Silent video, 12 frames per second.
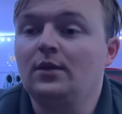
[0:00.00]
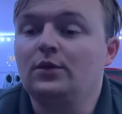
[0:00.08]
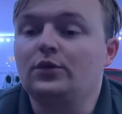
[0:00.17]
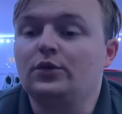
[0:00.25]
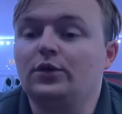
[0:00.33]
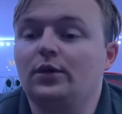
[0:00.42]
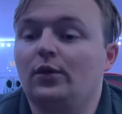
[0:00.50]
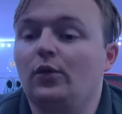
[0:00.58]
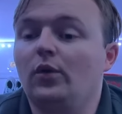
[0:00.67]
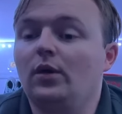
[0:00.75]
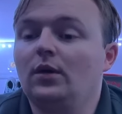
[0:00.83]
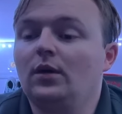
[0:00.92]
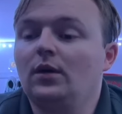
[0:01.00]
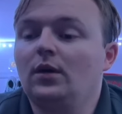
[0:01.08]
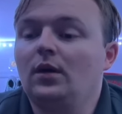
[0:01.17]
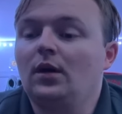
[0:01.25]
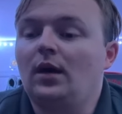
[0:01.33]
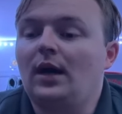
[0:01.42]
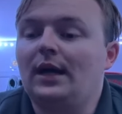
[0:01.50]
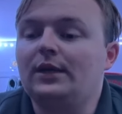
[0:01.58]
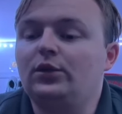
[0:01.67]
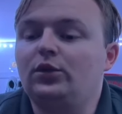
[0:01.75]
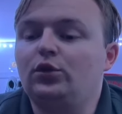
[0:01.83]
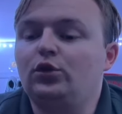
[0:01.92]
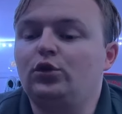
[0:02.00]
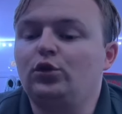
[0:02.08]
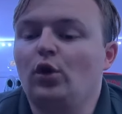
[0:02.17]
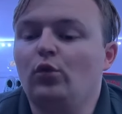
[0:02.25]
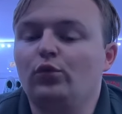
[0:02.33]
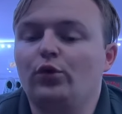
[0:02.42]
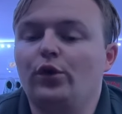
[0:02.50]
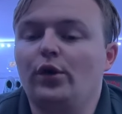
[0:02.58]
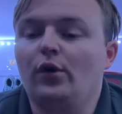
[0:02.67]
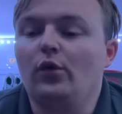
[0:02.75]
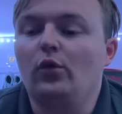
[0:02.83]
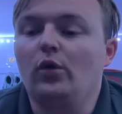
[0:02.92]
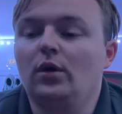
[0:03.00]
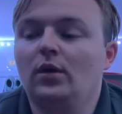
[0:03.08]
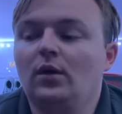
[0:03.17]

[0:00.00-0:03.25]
So I don't know